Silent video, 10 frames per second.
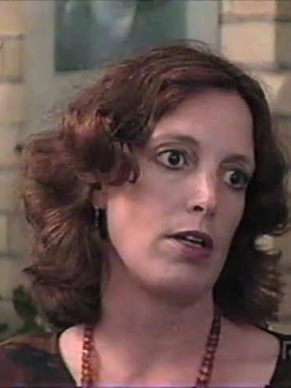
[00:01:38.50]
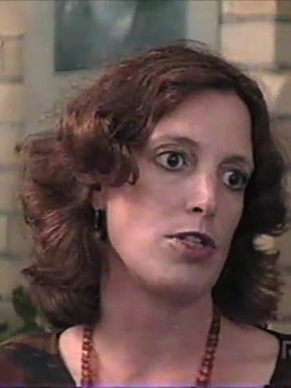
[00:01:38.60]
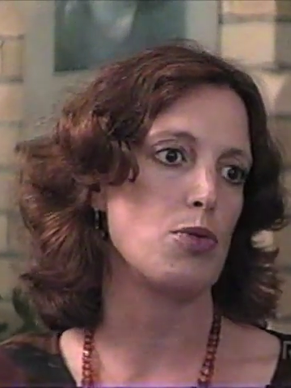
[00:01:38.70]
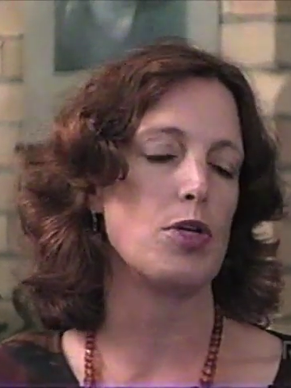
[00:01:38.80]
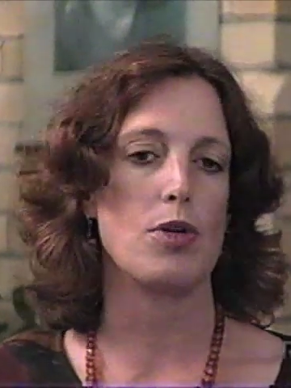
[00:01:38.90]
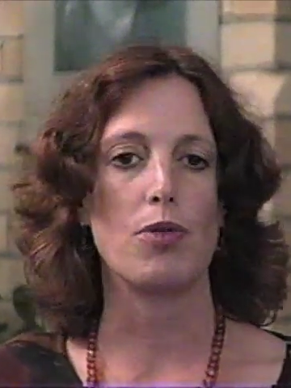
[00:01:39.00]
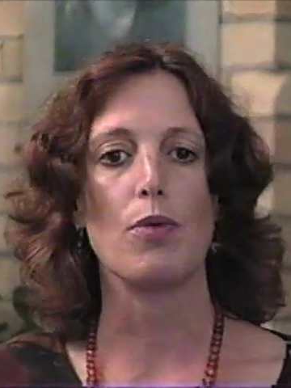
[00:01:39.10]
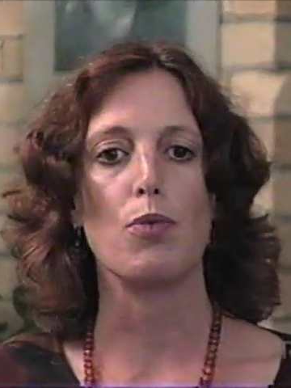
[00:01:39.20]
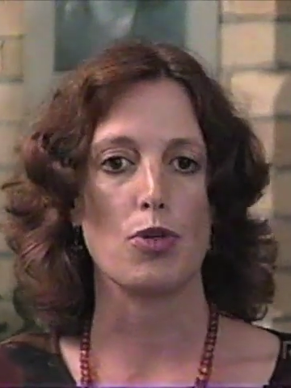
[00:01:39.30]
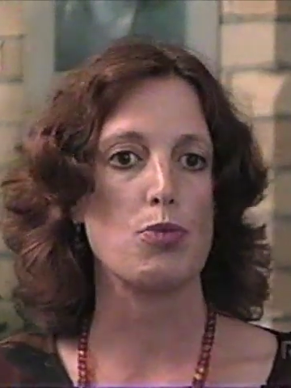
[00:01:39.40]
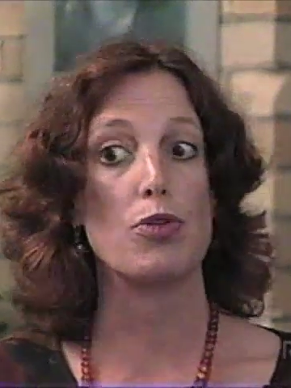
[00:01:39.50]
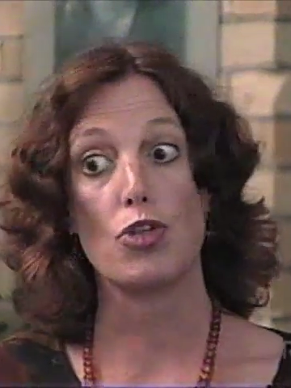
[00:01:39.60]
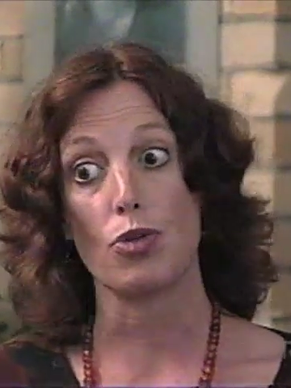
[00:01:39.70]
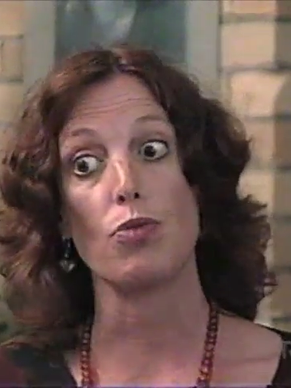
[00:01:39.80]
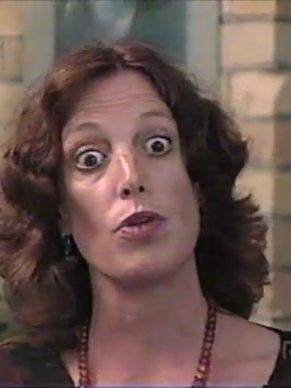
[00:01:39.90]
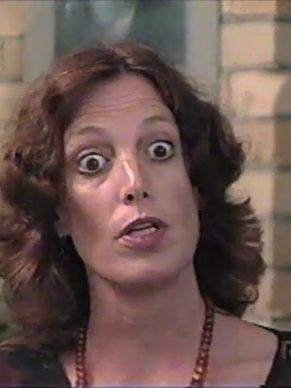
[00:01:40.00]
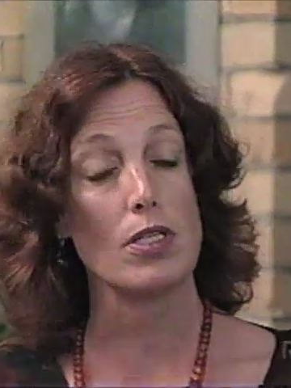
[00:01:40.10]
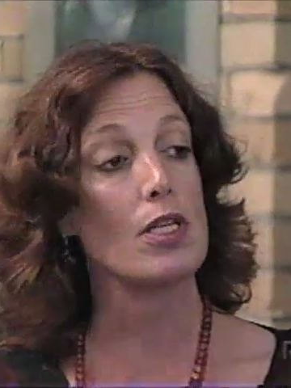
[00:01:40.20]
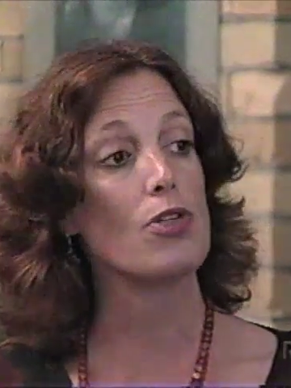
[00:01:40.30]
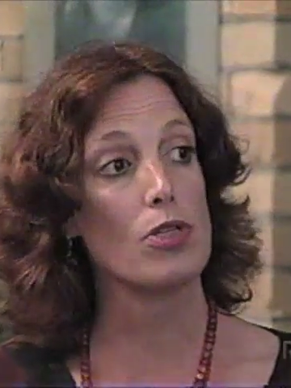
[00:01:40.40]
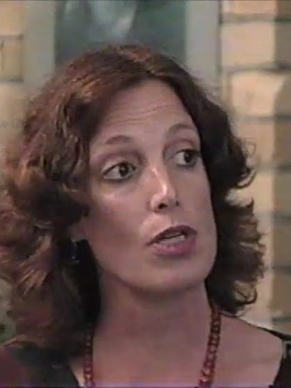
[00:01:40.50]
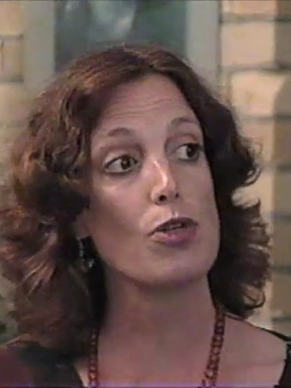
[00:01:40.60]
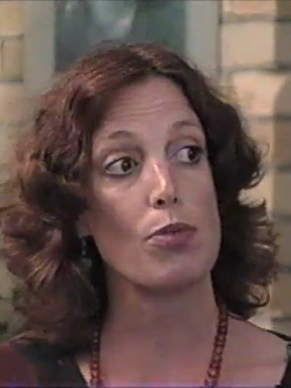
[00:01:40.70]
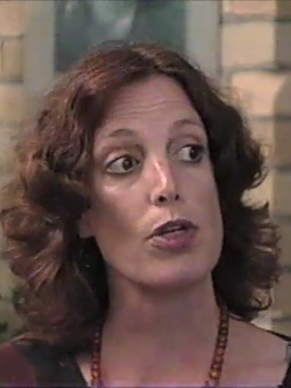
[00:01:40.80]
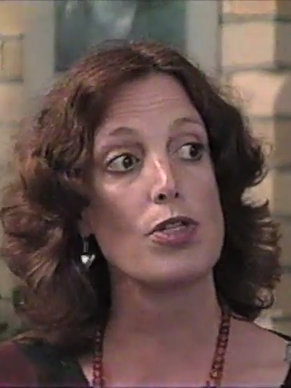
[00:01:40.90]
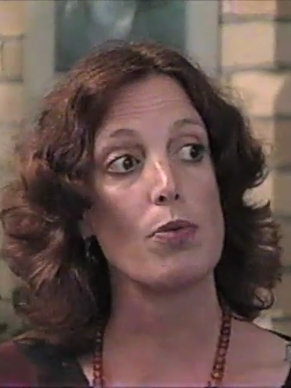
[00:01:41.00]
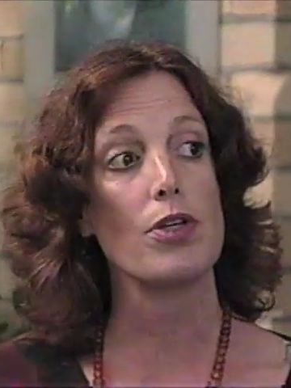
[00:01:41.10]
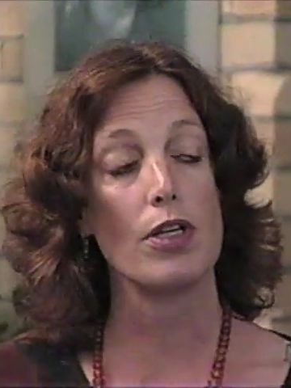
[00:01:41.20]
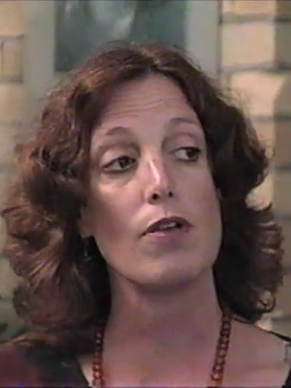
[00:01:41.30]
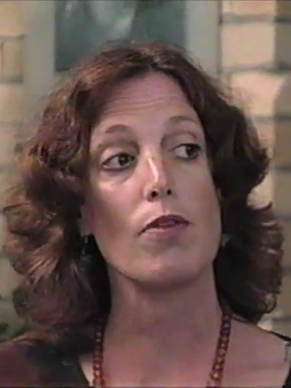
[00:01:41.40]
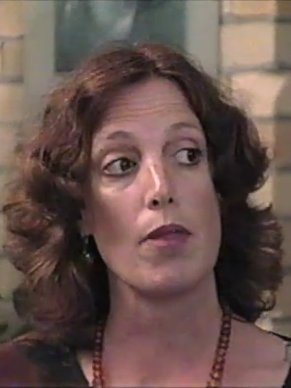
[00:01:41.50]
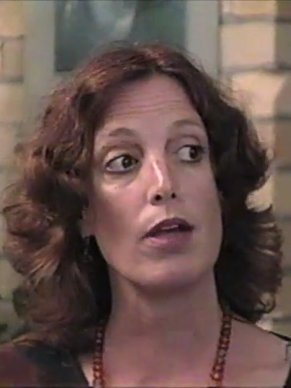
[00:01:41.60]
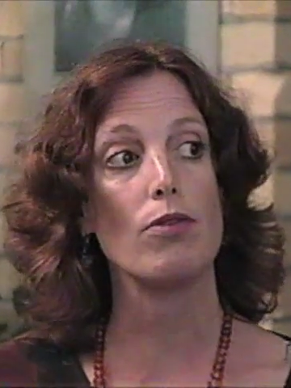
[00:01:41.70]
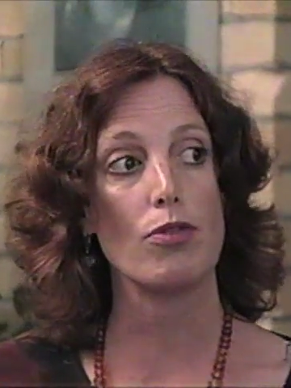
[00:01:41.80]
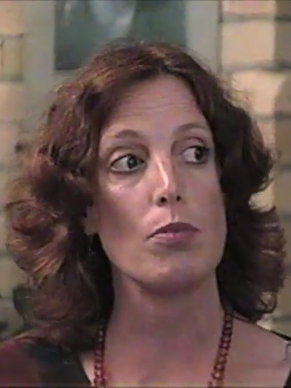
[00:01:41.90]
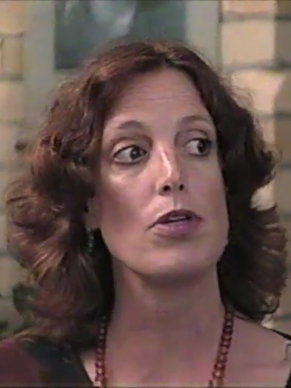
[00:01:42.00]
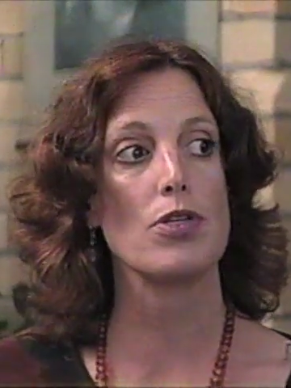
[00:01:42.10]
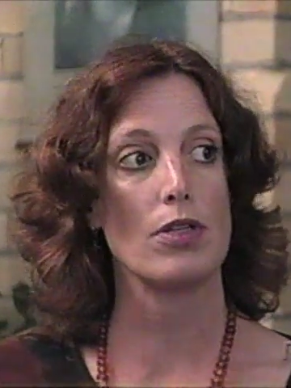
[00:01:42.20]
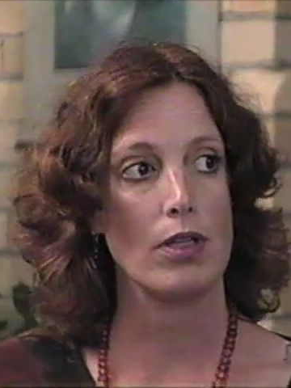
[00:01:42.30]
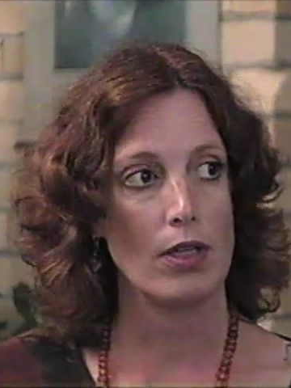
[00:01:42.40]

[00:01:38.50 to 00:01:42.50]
do we know that works with children in such and such a place, and we can give them that information.